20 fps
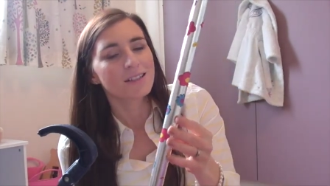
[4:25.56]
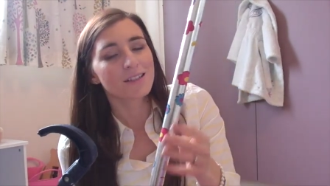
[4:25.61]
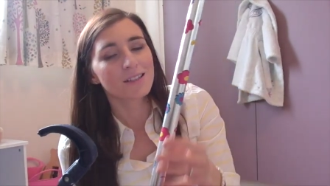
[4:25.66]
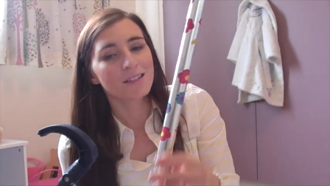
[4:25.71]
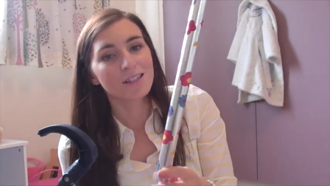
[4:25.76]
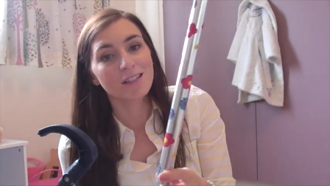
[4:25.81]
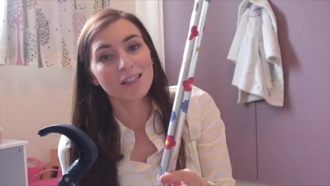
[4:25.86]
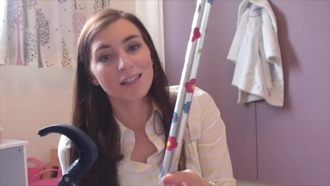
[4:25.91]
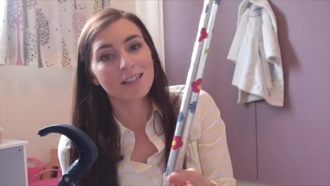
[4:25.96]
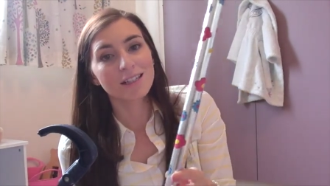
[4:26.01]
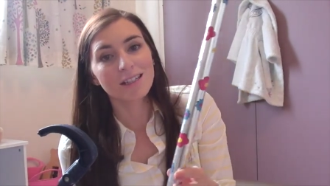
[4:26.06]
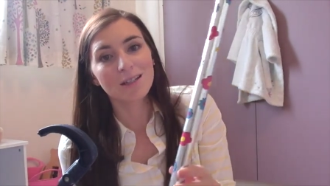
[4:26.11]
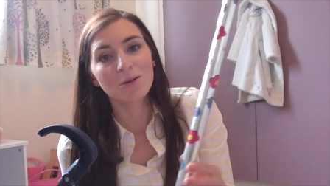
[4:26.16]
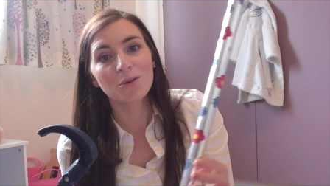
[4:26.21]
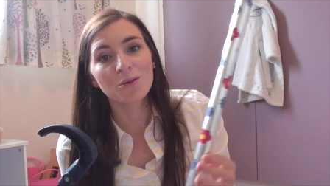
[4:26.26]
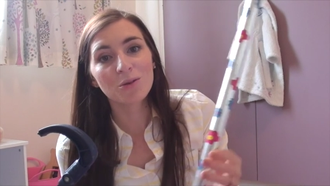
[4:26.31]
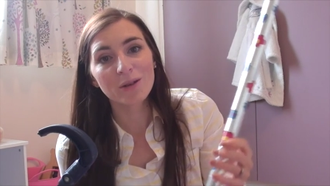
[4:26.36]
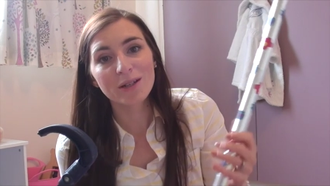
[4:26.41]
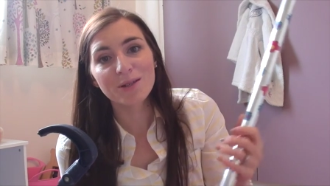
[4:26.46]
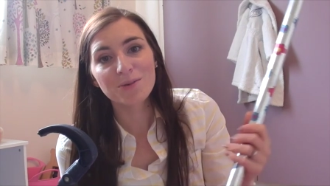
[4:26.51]
she's
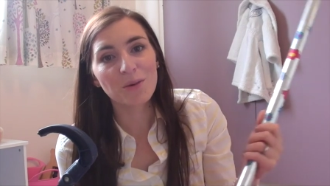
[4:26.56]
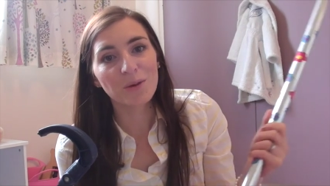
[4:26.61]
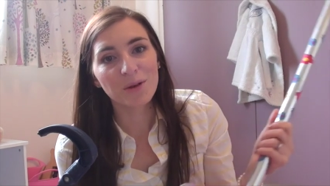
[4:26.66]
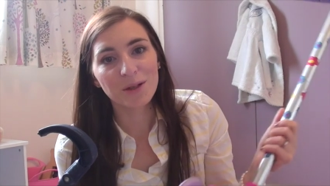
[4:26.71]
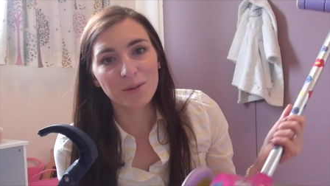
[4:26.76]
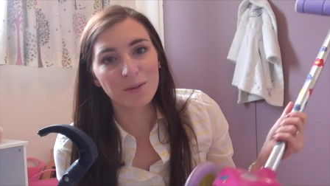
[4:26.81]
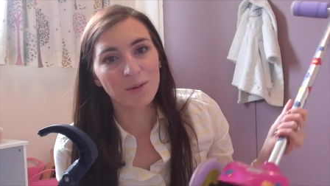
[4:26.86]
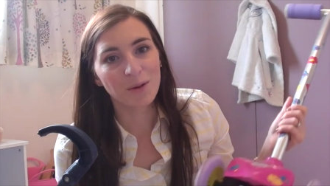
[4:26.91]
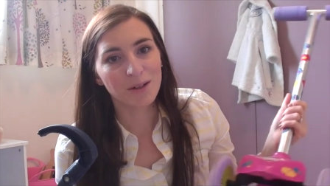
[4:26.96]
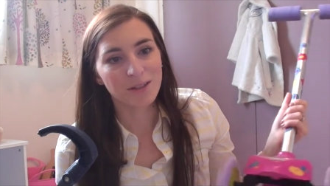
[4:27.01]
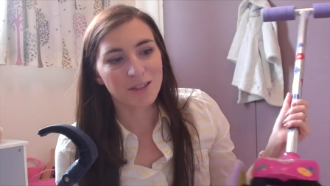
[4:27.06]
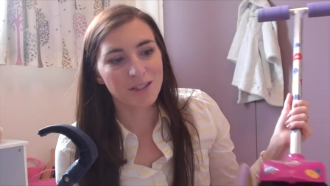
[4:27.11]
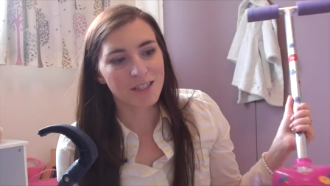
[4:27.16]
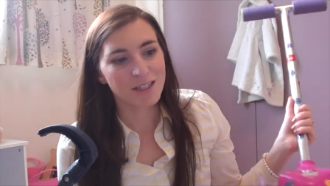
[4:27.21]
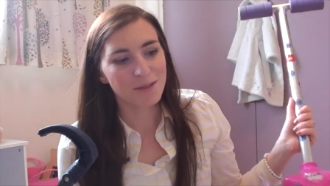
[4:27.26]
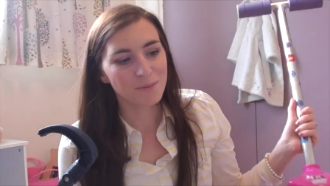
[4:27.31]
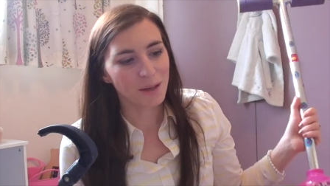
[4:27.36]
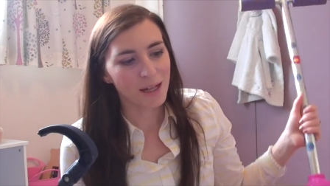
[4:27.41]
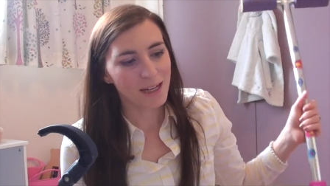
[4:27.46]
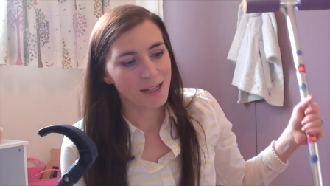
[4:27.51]
always wanted one
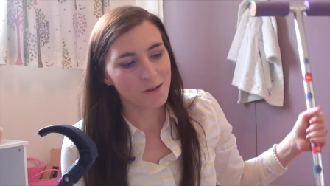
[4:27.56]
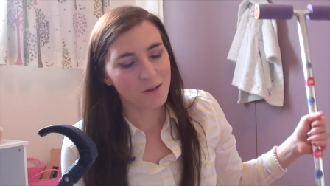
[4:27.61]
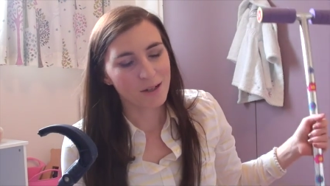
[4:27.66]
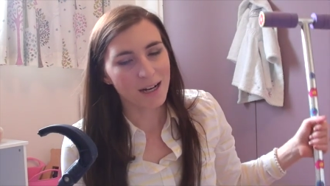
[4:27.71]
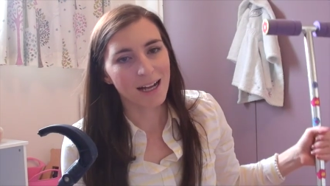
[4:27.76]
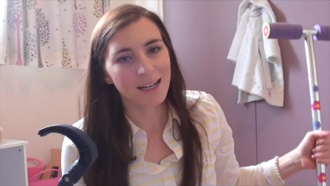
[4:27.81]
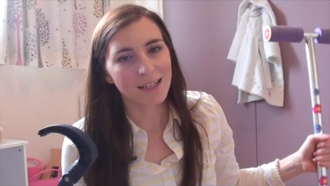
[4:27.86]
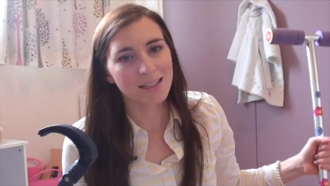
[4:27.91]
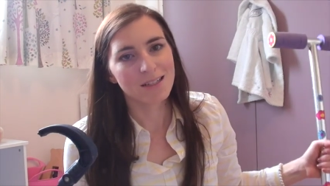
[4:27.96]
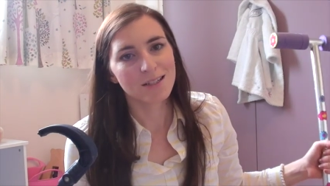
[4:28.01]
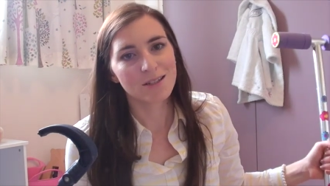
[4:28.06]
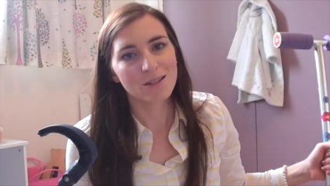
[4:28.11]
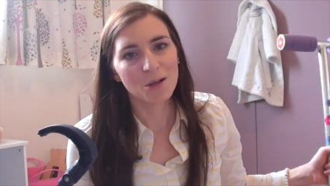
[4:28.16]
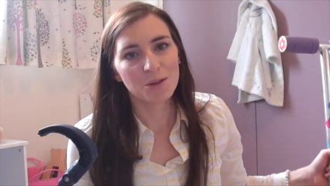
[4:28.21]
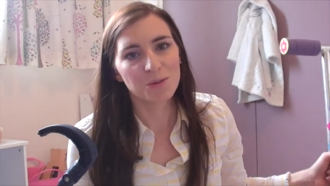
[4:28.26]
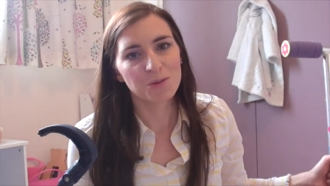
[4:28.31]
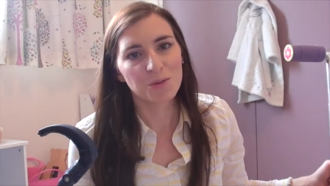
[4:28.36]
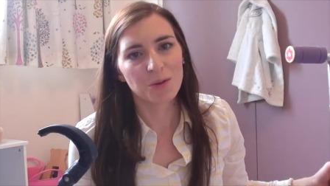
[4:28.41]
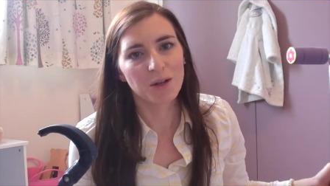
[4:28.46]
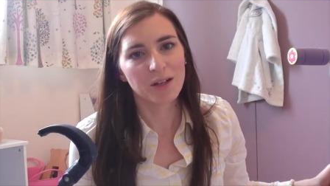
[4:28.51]
she's played on Alice's
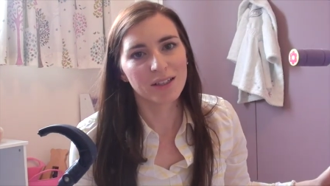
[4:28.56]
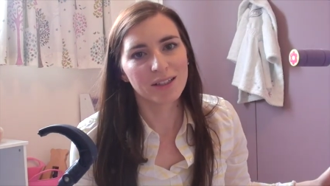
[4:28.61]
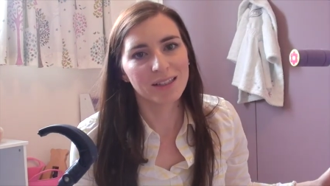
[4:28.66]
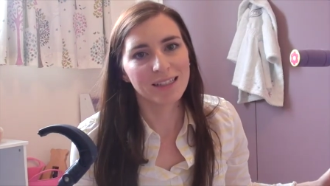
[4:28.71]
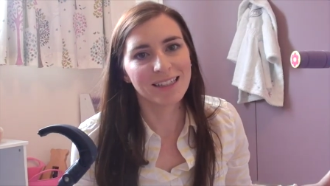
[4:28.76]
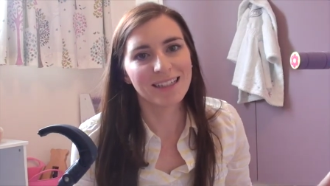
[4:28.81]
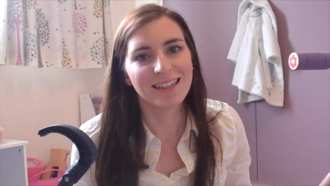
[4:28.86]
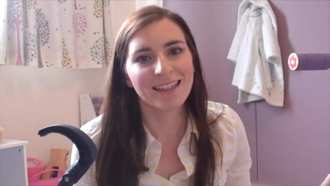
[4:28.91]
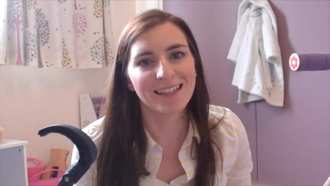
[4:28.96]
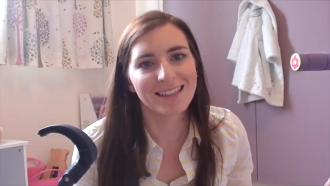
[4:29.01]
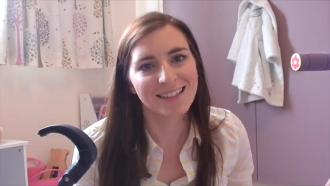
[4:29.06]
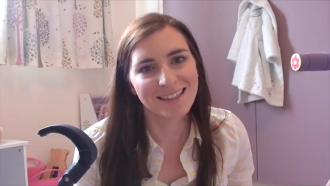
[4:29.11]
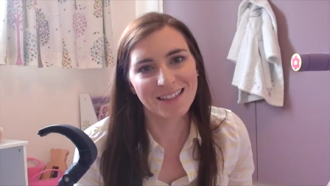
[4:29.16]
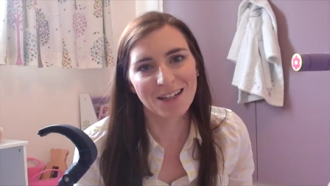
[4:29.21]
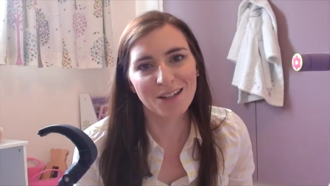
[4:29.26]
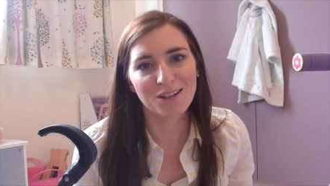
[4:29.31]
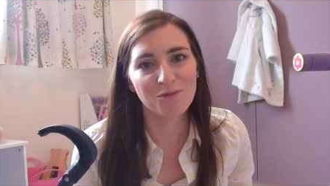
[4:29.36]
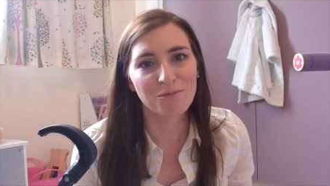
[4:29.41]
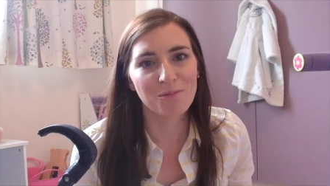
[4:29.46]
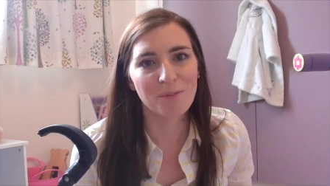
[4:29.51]
old one and it's
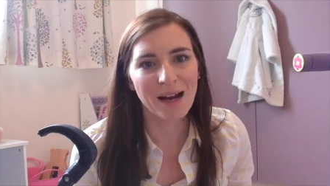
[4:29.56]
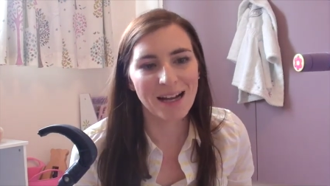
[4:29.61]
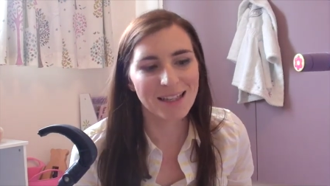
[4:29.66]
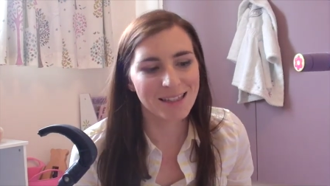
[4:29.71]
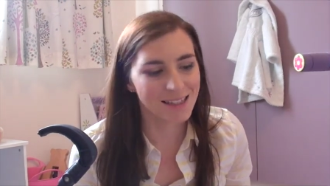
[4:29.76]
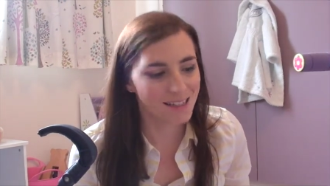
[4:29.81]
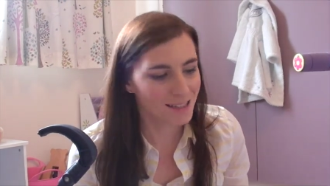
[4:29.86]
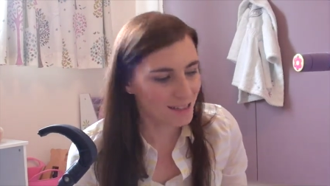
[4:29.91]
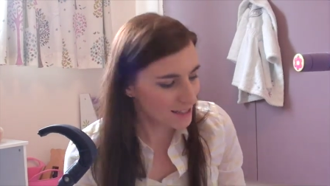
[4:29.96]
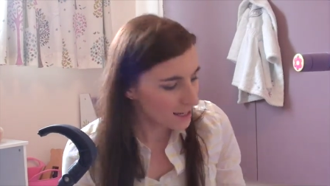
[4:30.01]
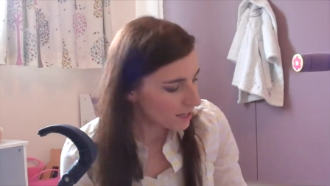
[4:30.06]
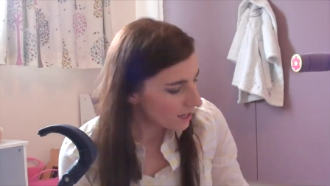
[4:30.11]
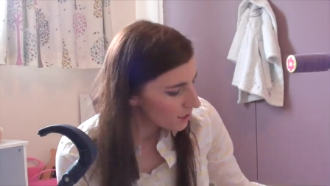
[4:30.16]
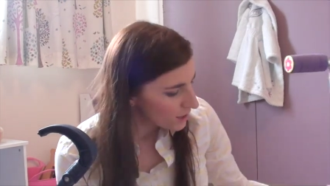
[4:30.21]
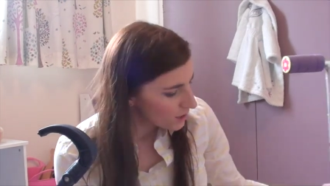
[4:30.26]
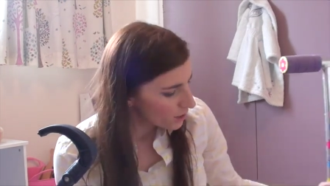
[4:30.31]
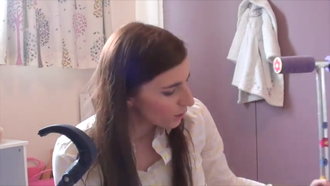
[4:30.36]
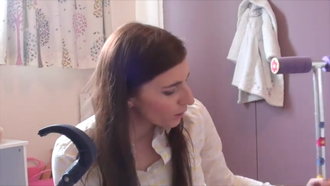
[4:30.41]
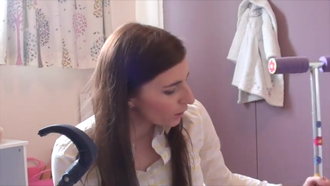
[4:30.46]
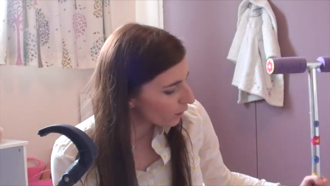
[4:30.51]
kind of battered
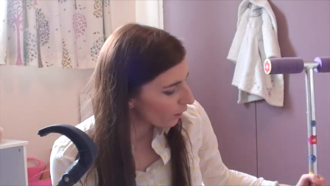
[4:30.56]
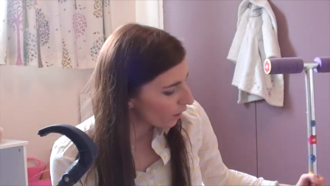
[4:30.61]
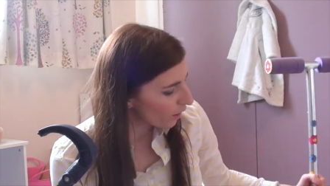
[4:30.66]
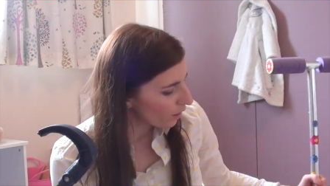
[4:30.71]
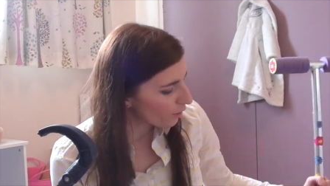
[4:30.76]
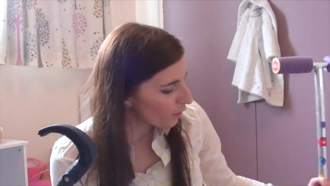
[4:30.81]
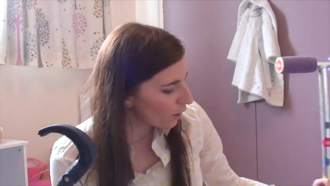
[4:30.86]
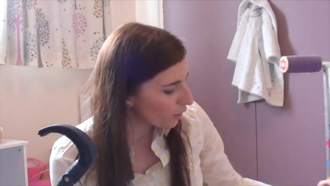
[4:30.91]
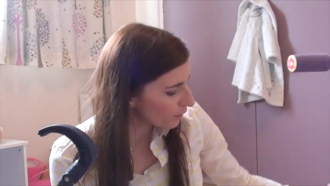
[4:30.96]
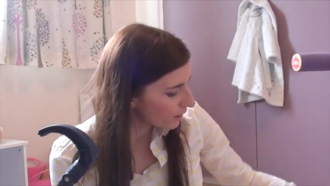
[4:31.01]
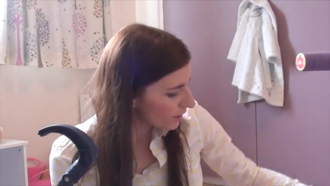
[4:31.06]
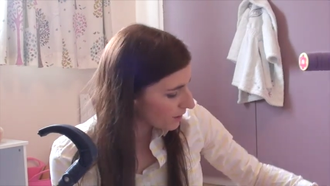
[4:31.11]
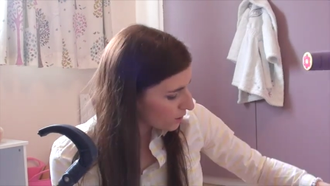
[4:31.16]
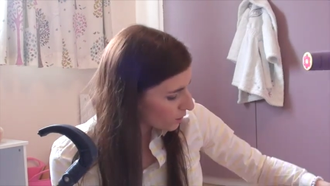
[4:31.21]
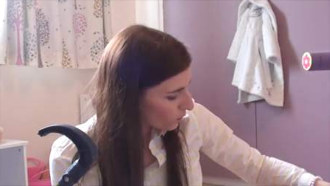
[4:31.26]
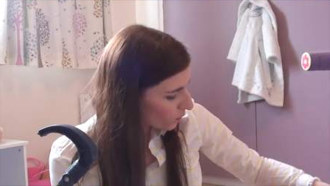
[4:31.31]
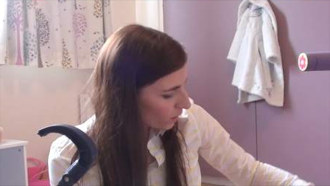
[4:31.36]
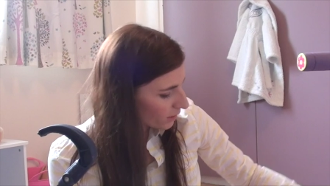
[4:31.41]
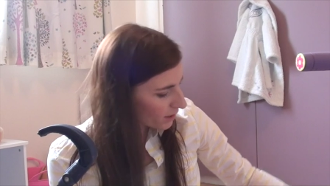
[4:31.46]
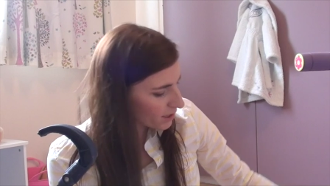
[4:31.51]
so I got her own
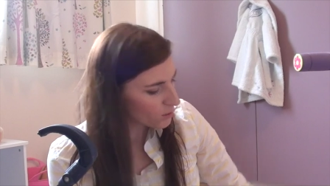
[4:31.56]
little one